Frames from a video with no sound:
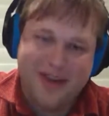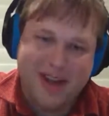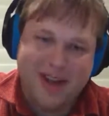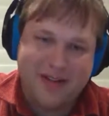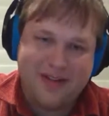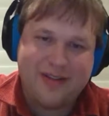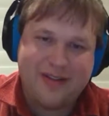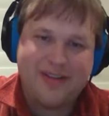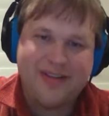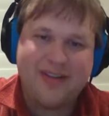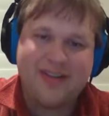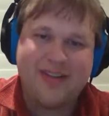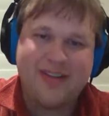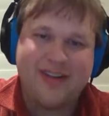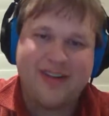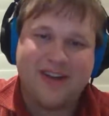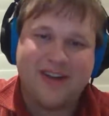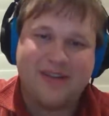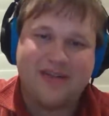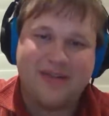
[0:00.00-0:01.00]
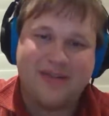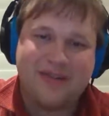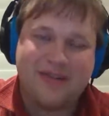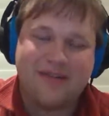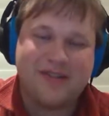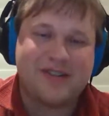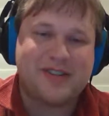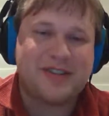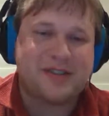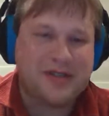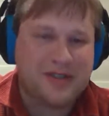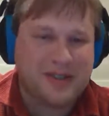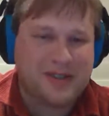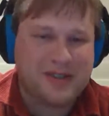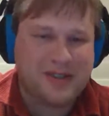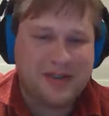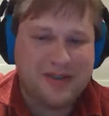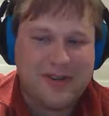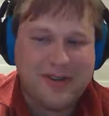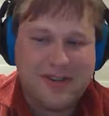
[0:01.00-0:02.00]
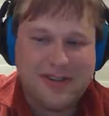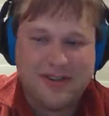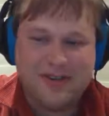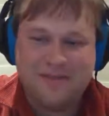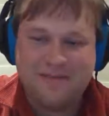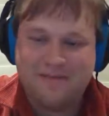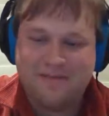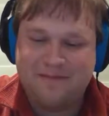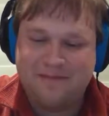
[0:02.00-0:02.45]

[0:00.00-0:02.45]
Death, one of his short stories.